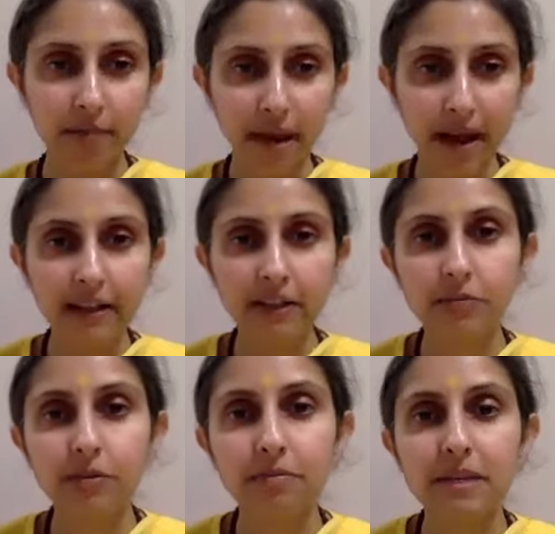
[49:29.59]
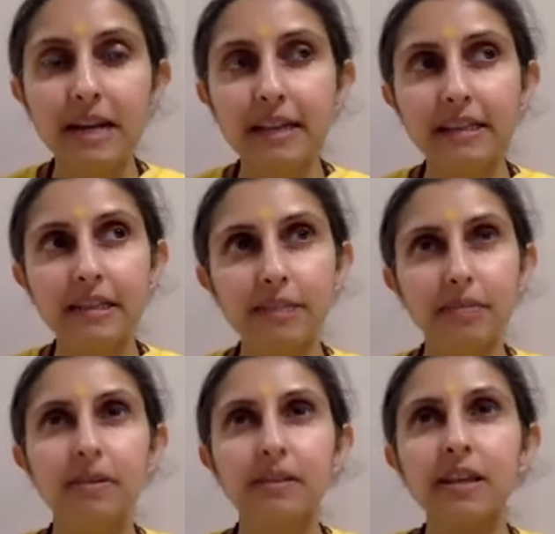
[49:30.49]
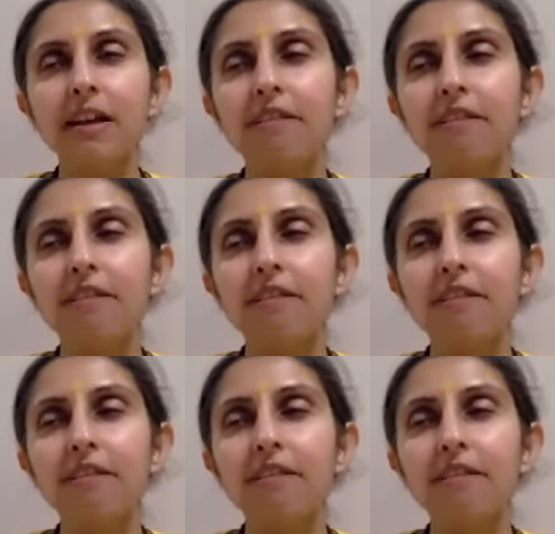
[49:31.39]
Our minds will be like these birds,